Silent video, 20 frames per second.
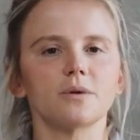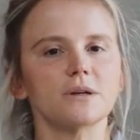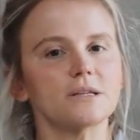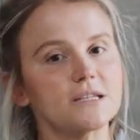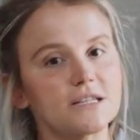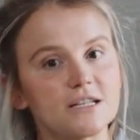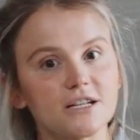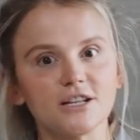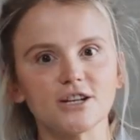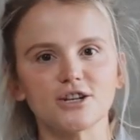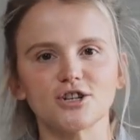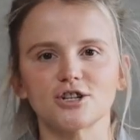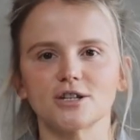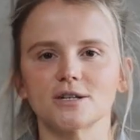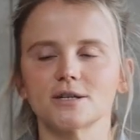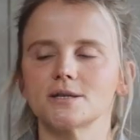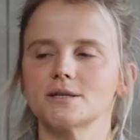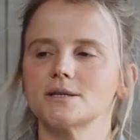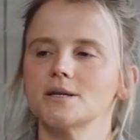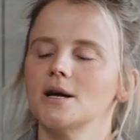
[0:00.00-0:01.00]
It's
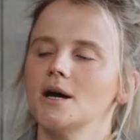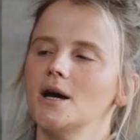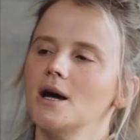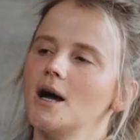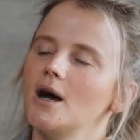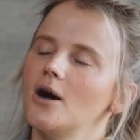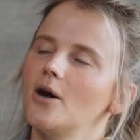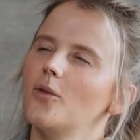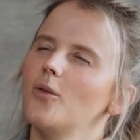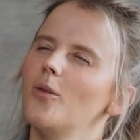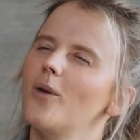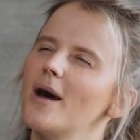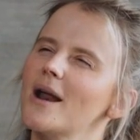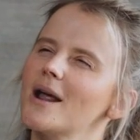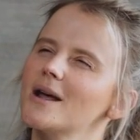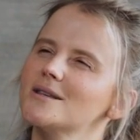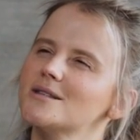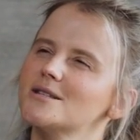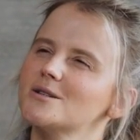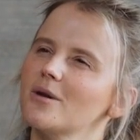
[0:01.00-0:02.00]
delicious. What
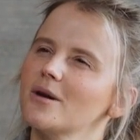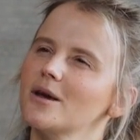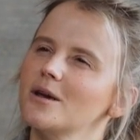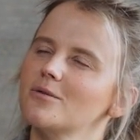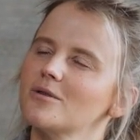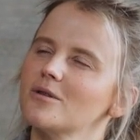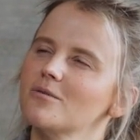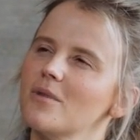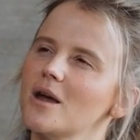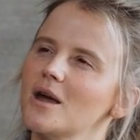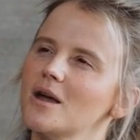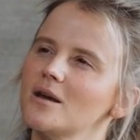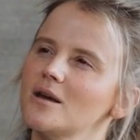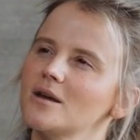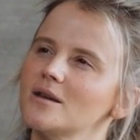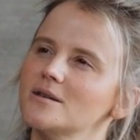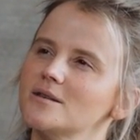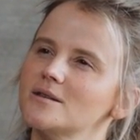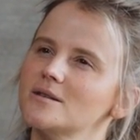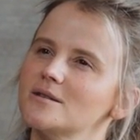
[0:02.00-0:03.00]
else do I eat with
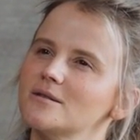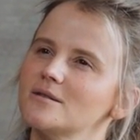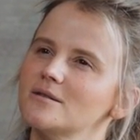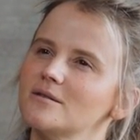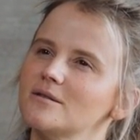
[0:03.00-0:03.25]
mayonnaise?